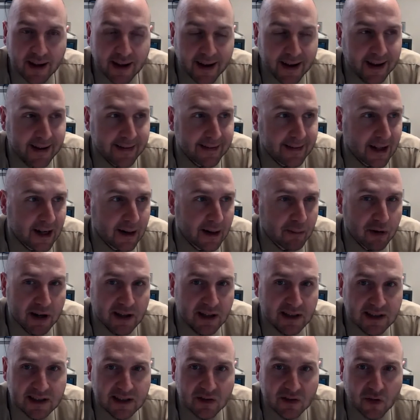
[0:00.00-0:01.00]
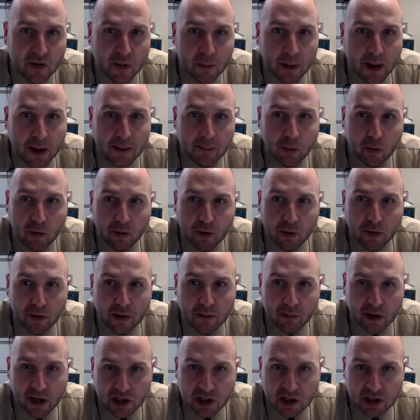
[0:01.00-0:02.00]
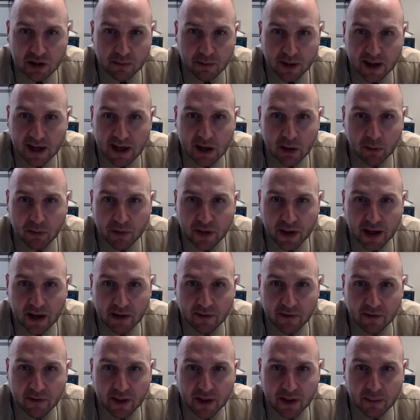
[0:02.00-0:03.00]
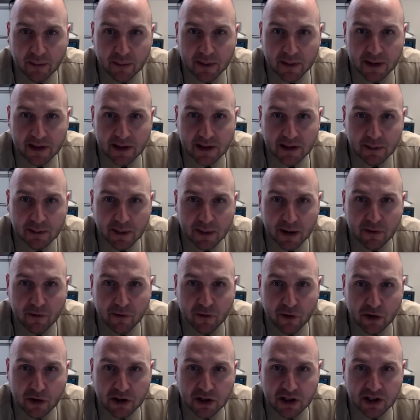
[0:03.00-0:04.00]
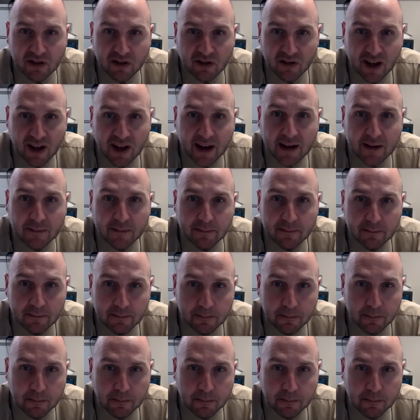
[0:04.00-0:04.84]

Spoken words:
antidepressants for bipolar depression, but I don't think of them as my first line.